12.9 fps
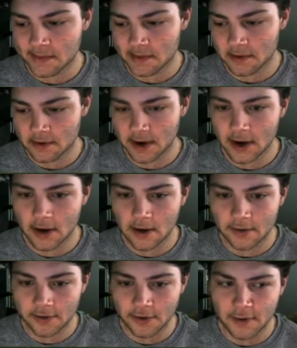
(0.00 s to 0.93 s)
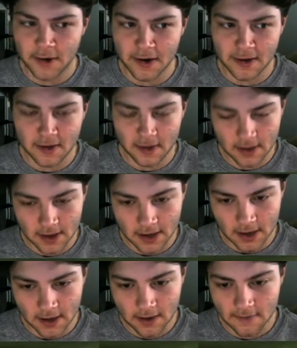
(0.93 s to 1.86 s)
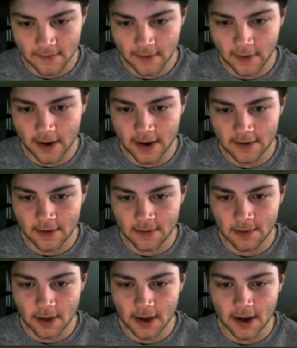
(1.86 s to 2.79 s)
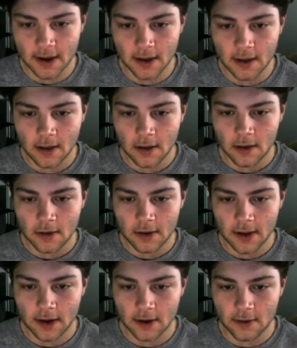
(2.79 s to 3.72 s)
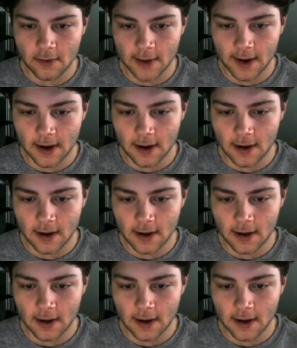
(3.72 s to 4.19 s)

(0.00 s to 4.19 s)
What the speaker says: 3-0, 2-run lead, 4 outs to play. Taking all the way.